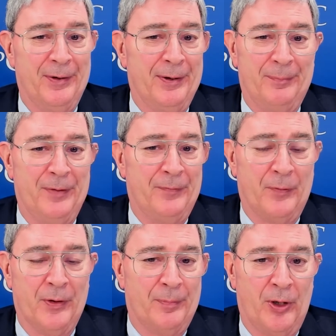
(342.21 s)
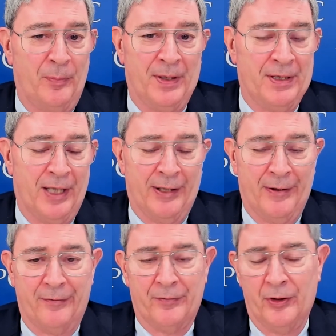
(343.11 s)
before the Pope had gotten
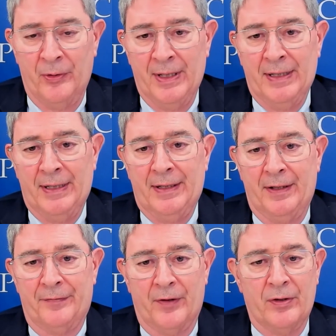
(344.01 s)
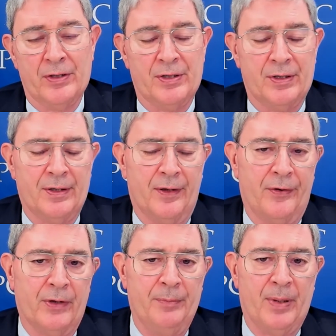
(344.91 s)
through the first
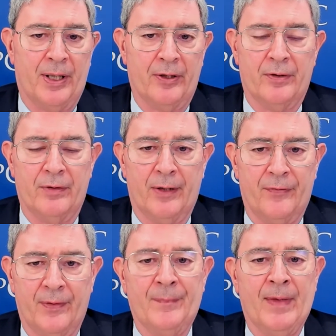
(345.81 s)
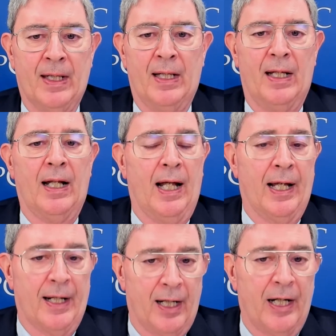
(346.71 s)
3 paragraphs.
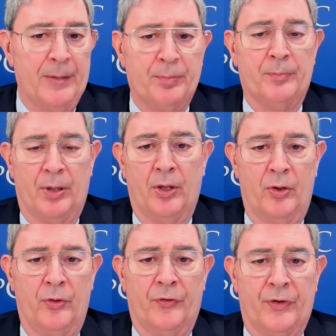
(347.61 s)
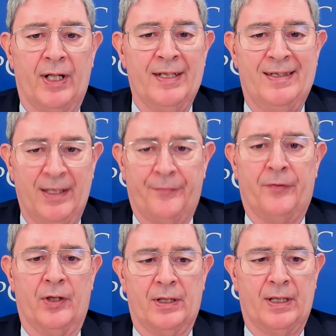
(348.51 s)
And I proposed a
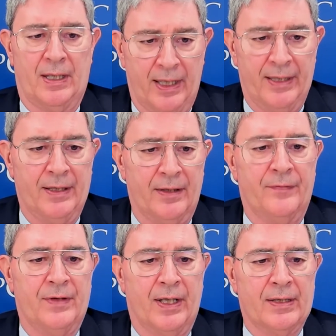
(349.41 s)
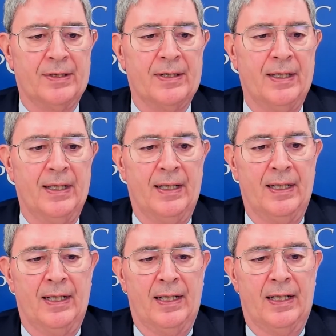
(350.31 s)
different kind of text,
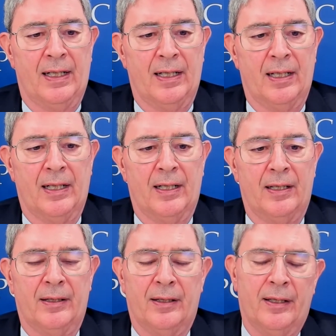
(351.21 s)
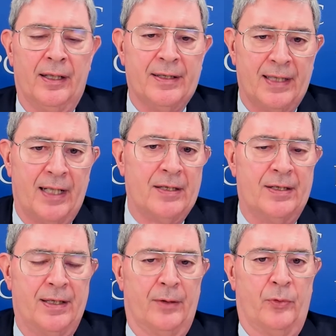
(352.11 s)
a
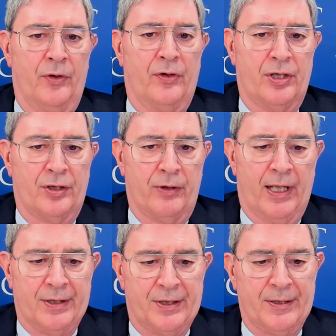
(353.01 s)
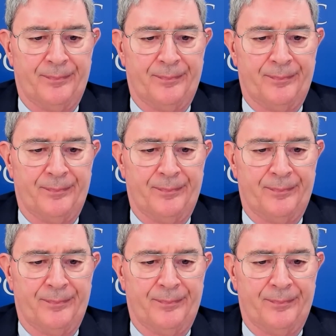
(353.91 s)
text that would stress